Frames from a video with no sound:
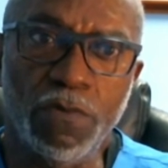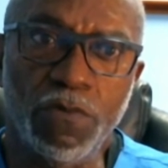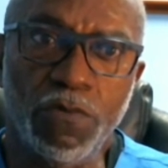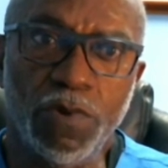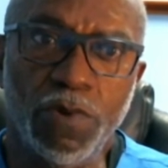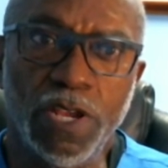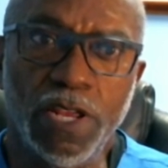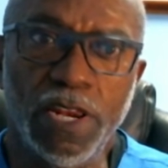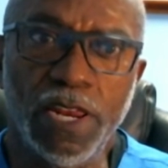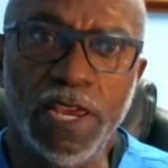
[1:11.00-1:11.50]

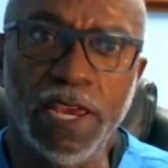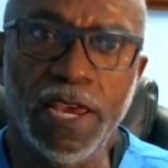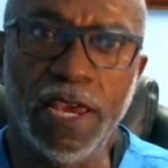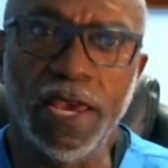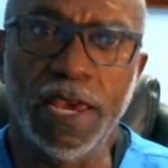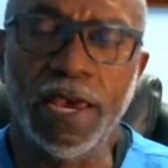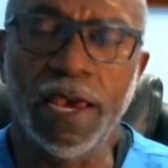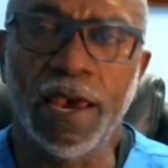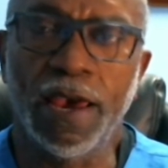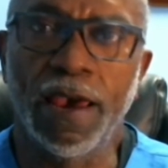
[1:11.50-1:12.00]

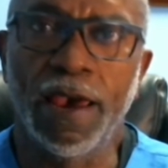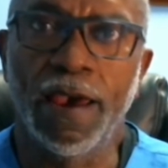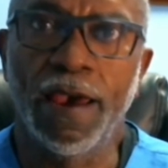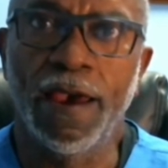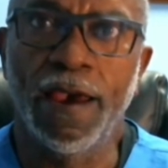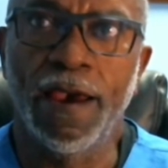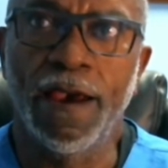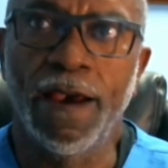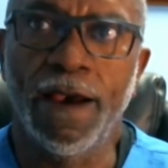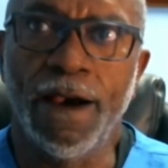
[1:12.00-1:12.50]
really
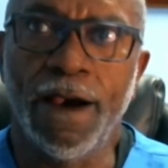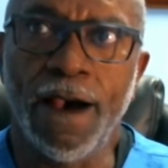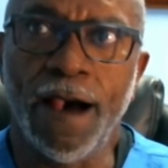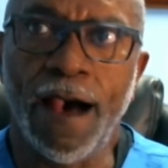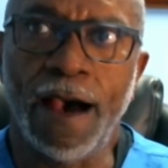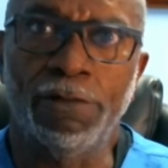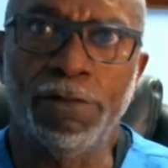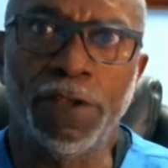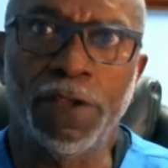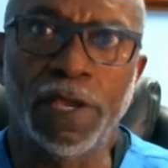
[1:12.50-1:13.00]

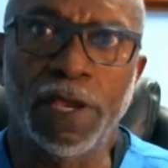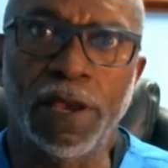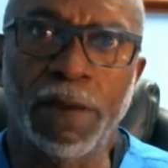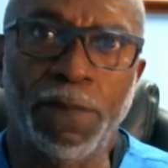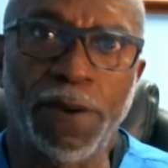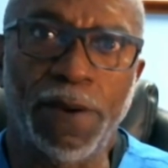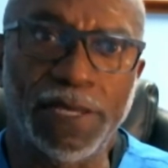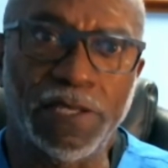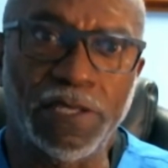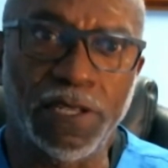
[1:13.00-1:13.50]
have the
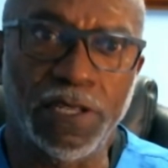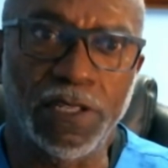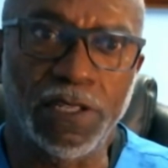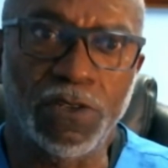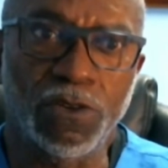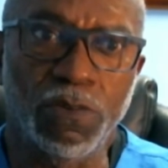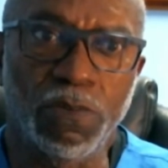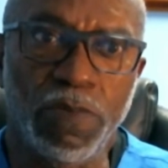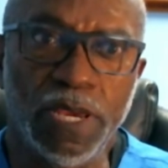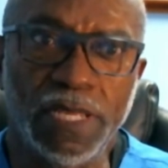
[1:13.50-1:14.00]
capacity
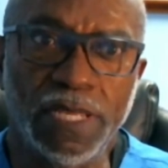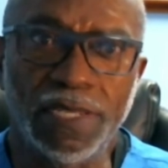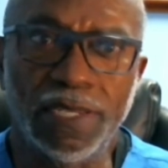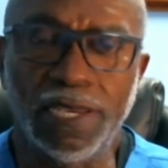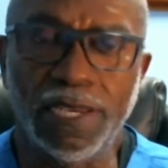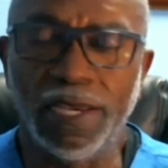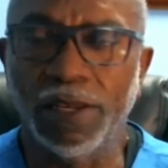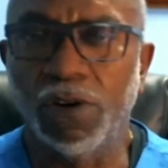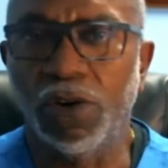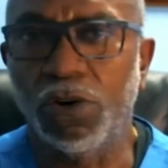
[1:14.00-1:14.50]
to
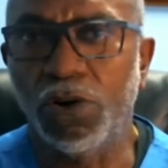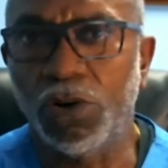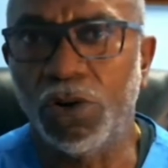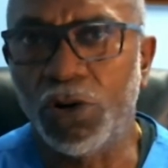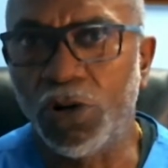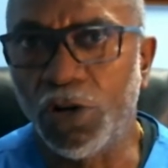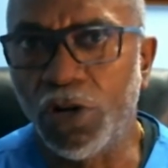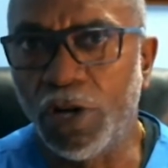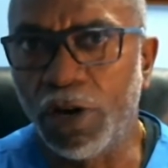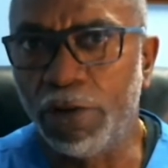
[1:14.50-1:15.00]
maintain
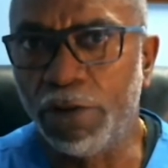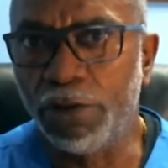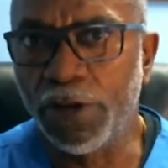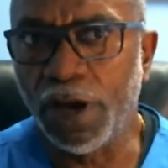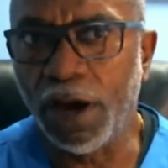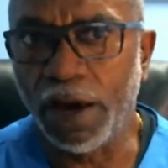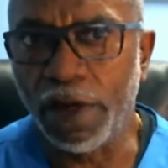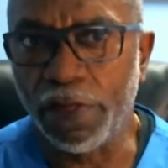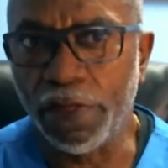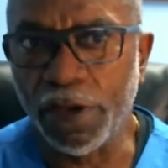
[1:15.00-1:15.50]
all of
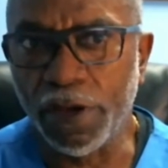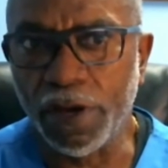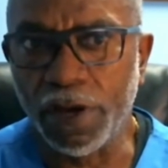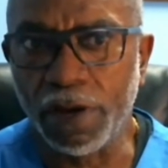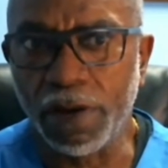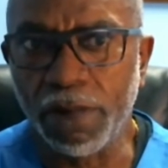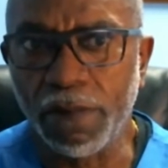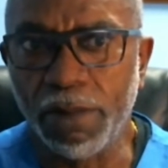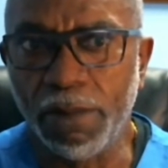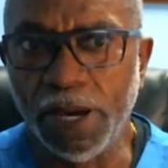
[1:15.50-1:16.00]
the
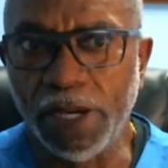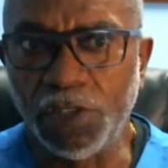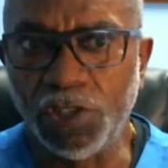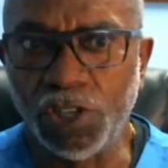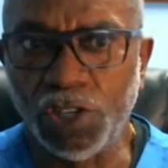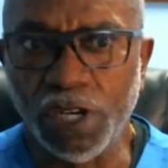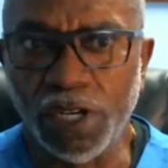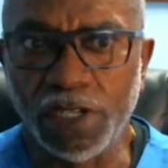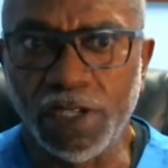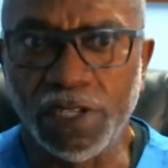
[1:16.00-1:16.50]
other
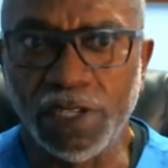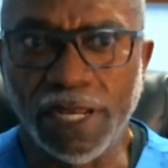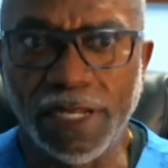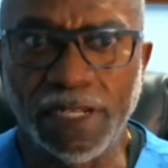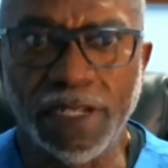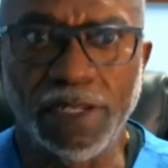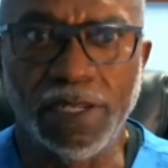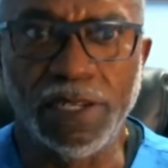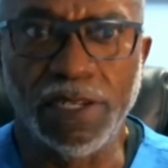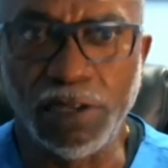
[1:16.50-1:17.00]
measures and
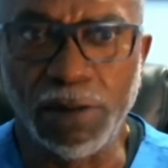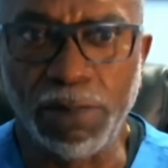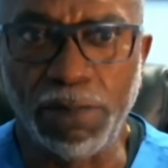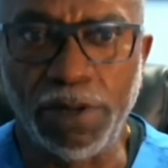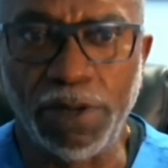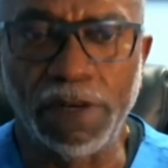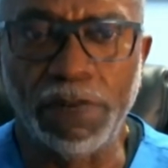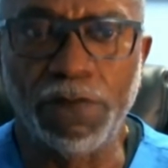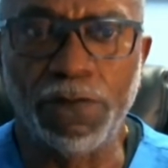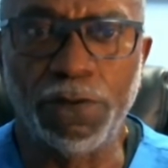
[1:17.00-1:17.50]
the
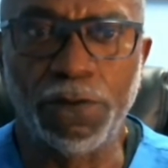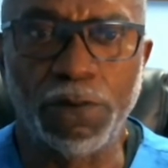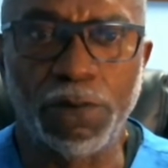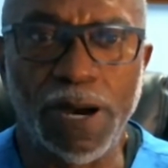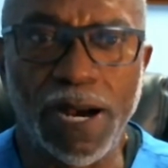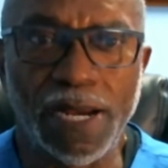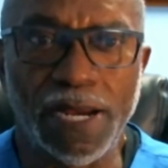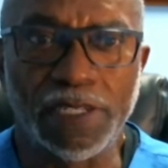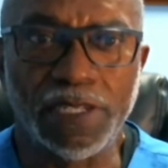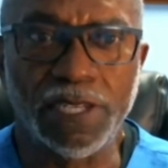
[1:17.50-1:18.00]
discipline for
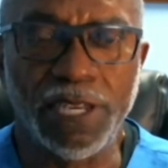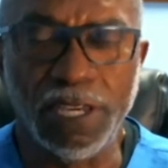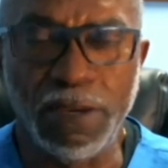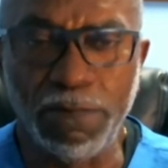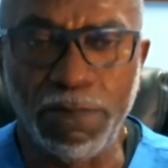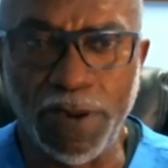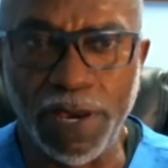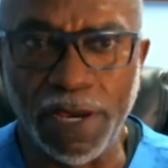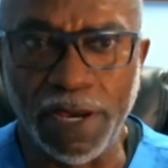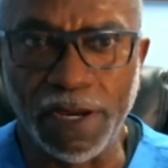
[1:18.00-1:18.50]
mask
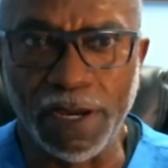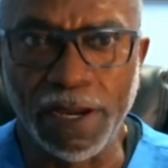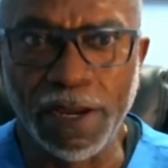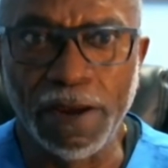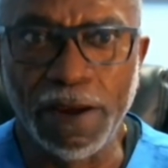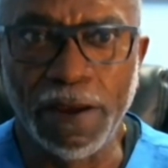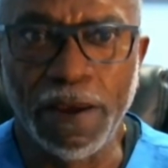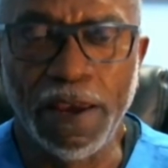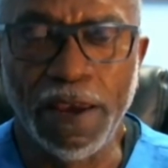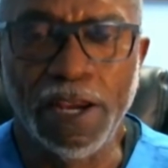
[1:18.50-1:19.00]
keeping?
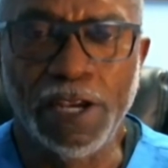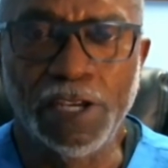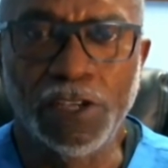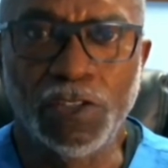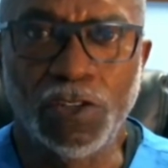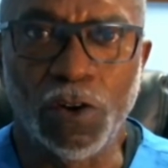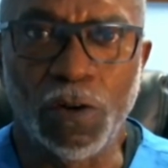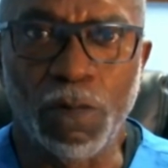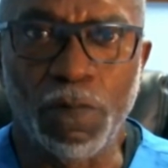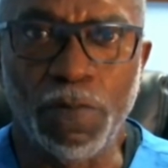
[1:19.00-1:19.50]

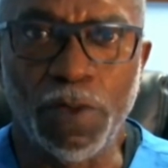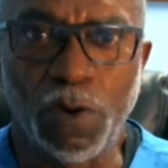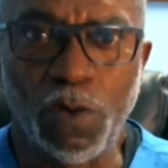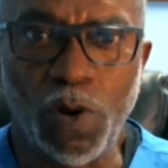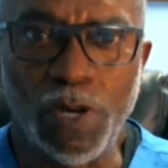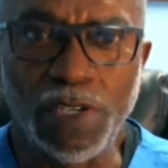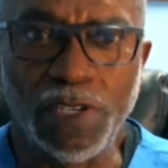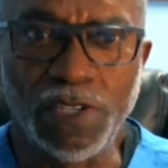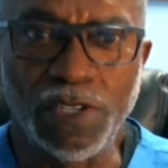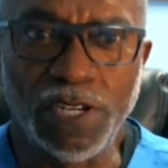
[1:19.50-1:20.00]
So the
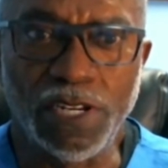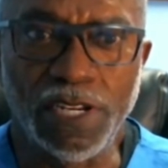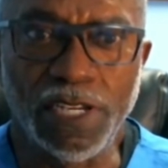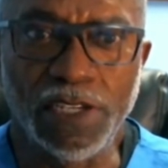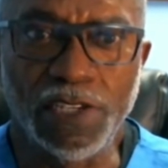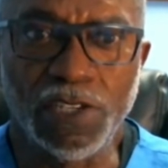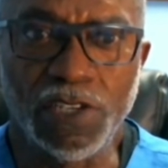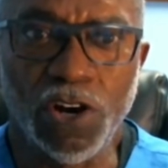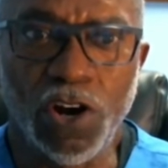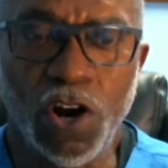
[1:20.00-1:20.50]
question
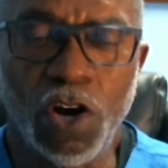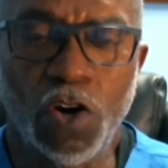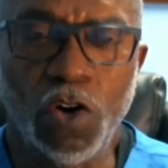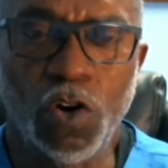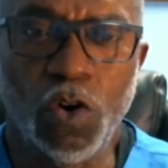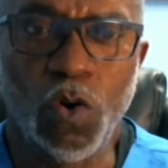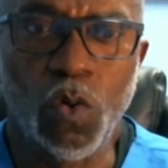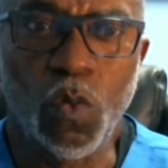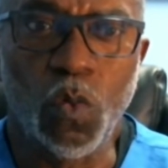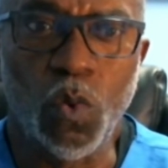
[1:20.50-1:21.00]
is,
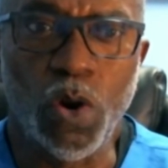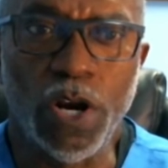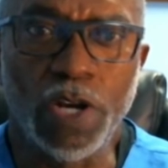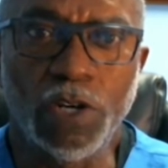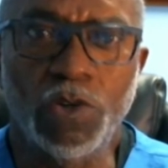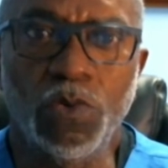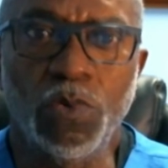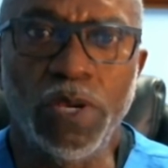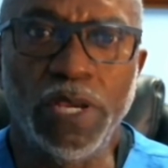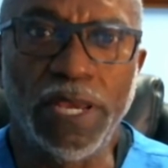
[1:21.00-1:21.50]
where
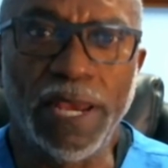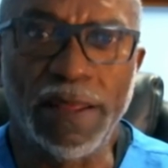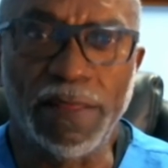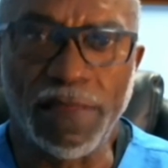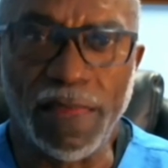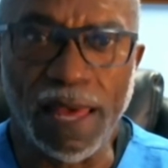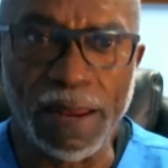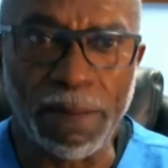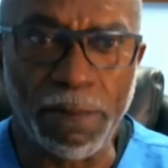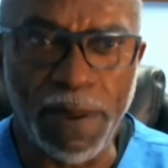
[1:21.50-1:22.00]
do we get
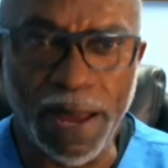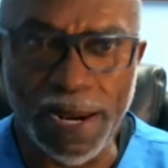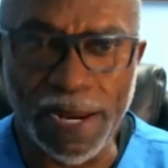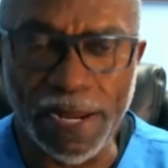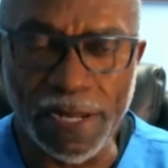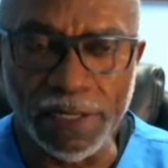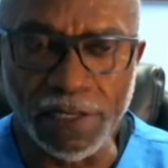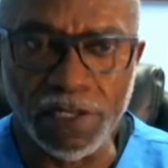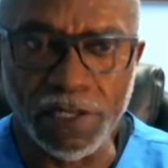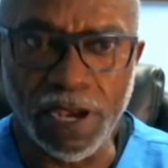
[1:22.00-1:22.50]
that
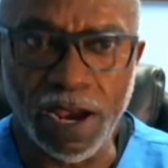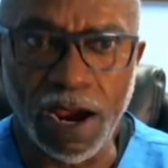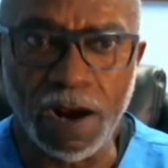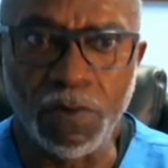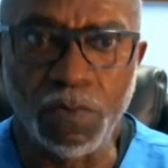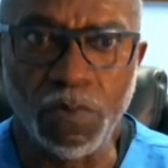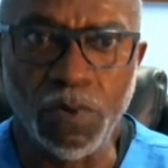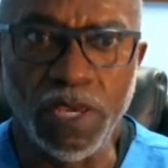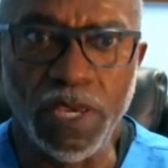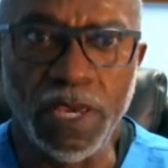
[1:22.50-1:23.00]
balance? Are
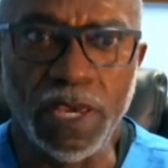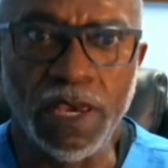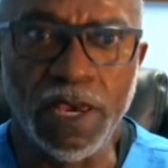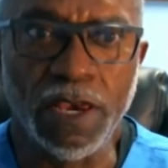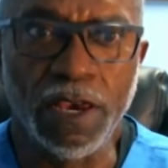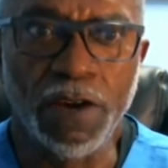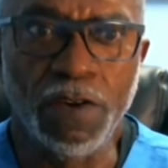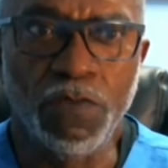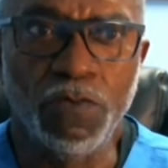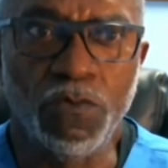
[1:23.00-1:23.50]
we
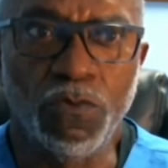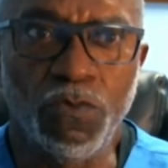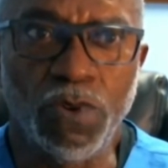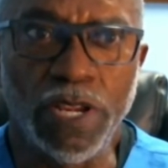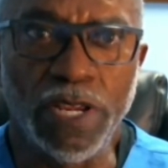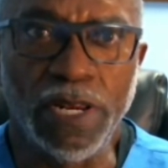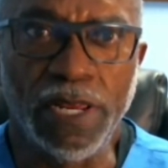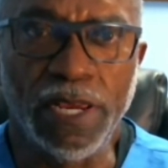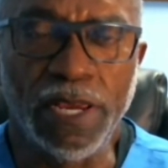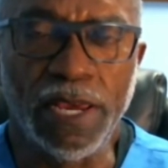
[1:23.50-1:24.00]

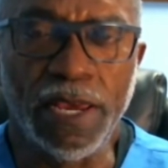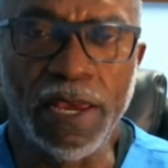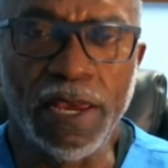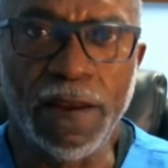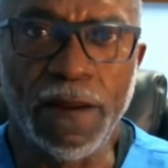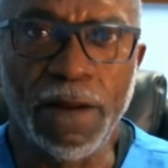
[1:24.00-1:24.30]
really